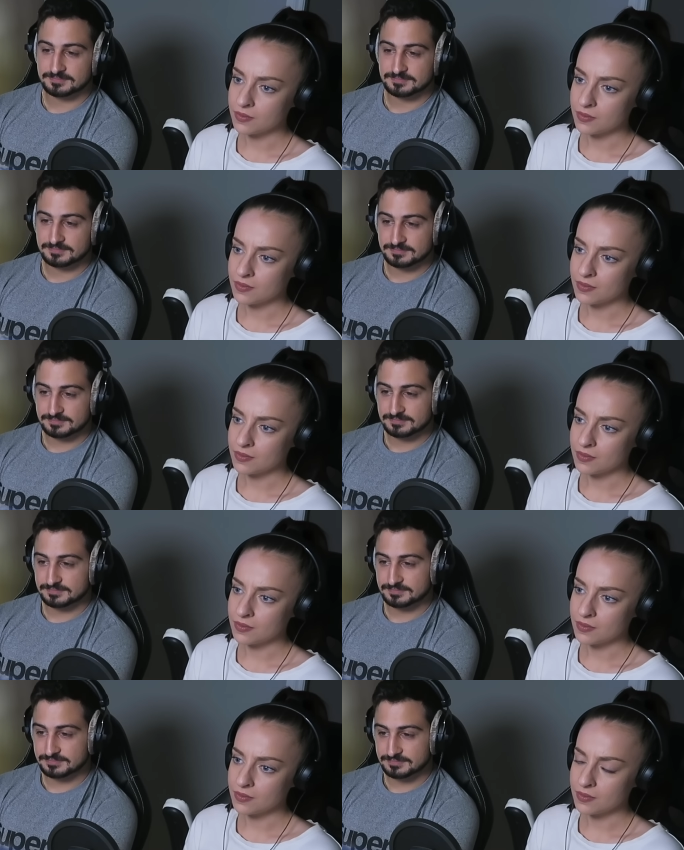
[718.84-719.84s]

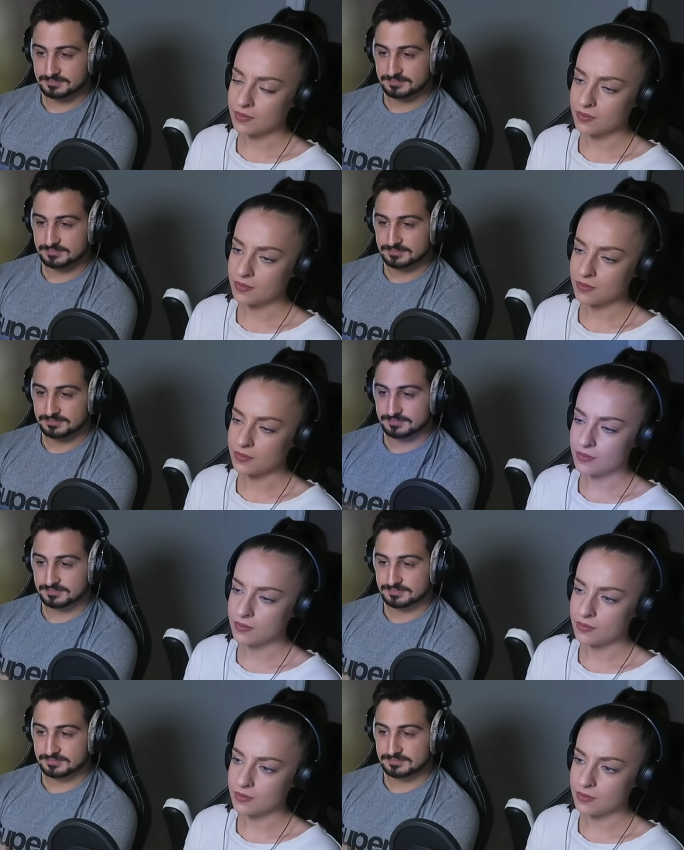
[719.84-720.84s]

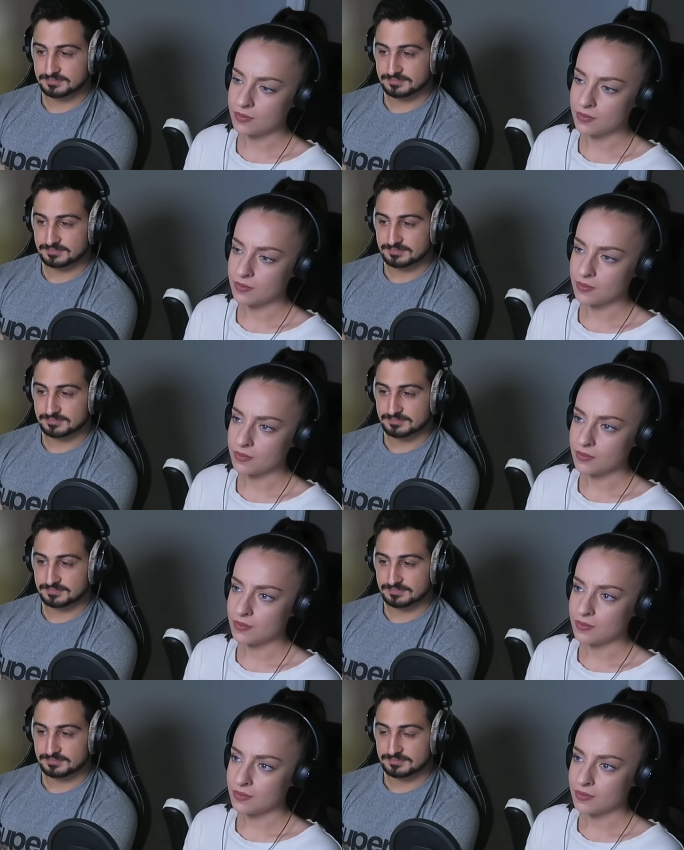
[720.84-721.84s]

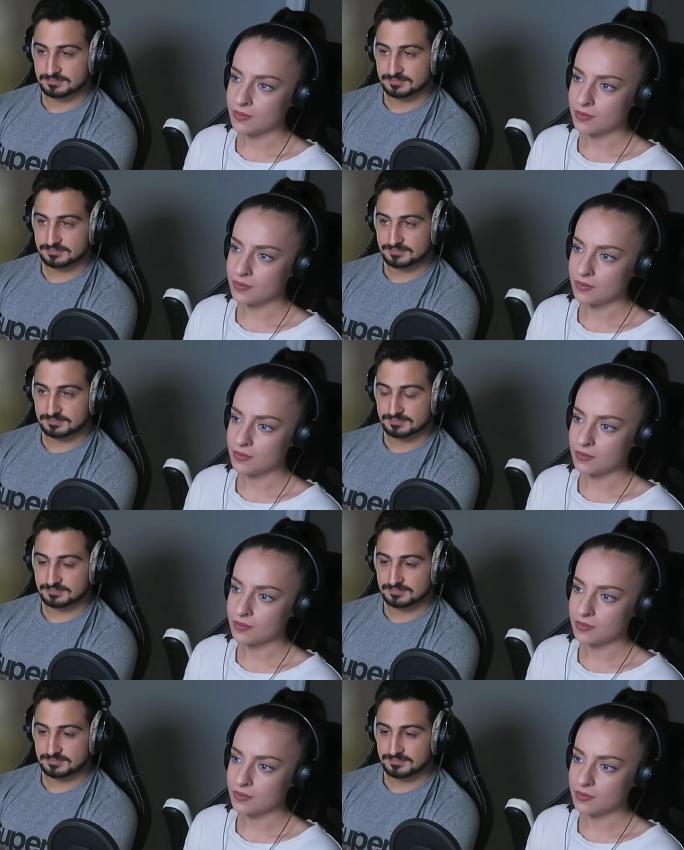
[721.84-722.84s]

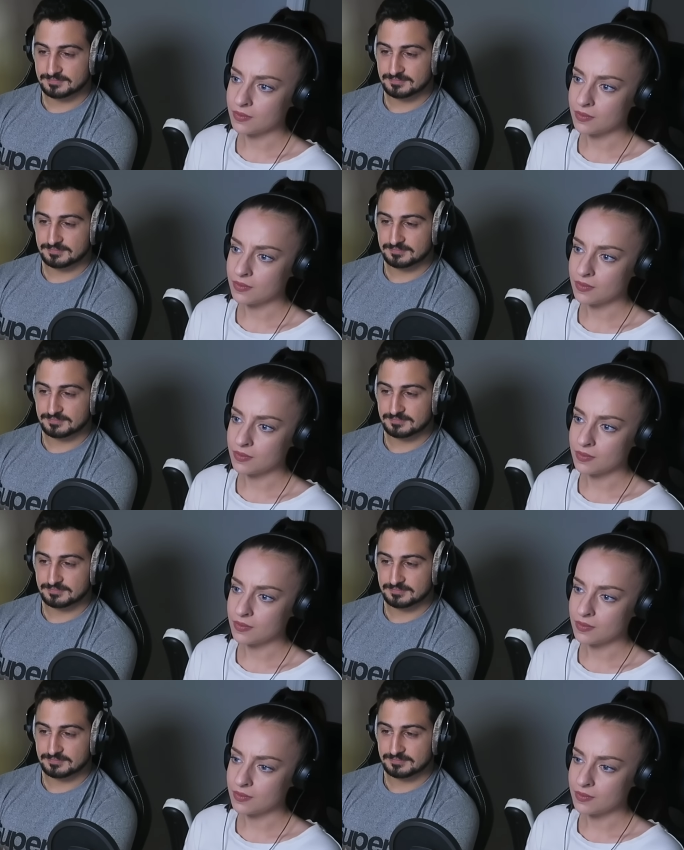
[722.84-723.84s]

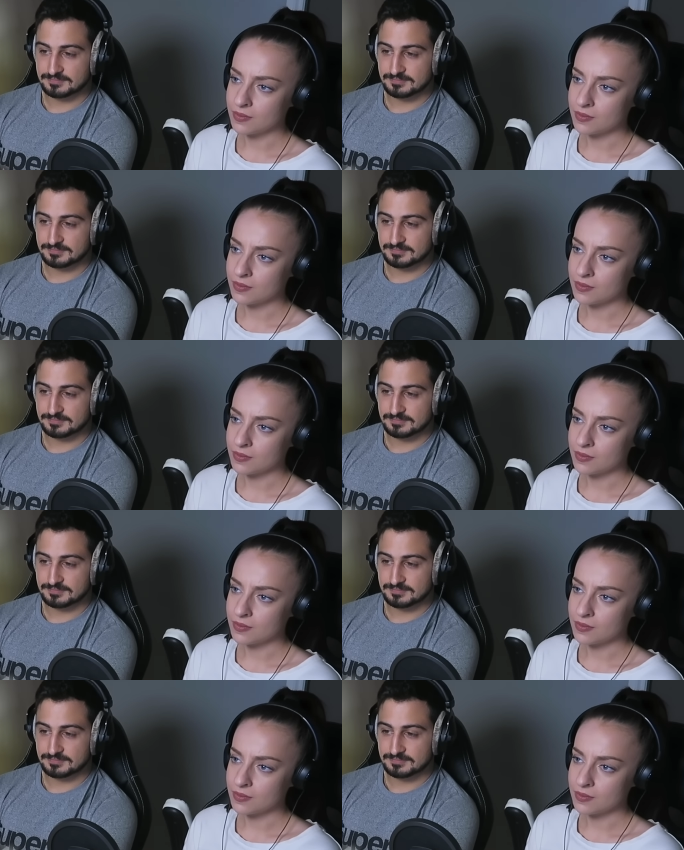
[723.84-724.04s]
Nobody speaks.